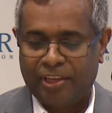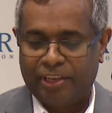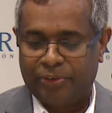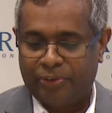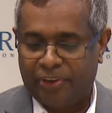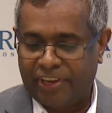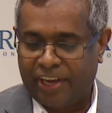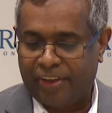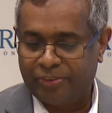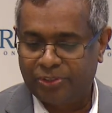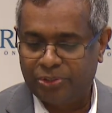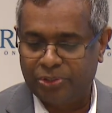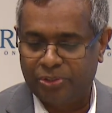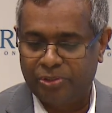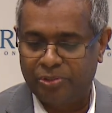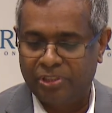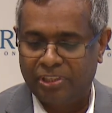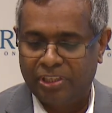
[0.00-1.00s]
You don't have
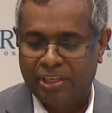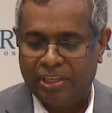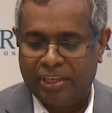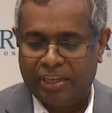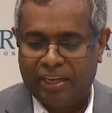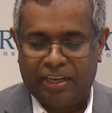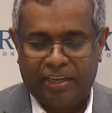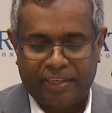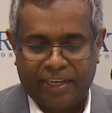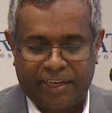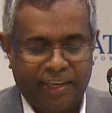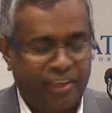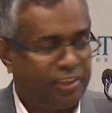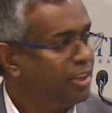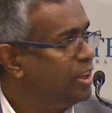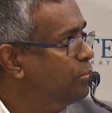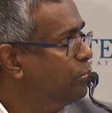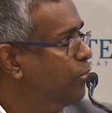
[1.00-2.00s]
to run
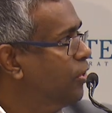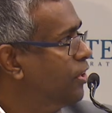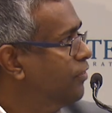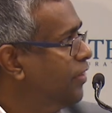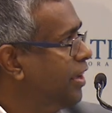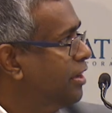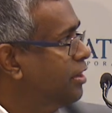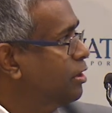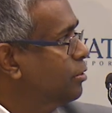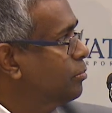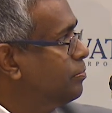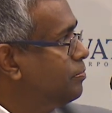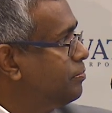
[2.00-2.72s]
it in a mode where.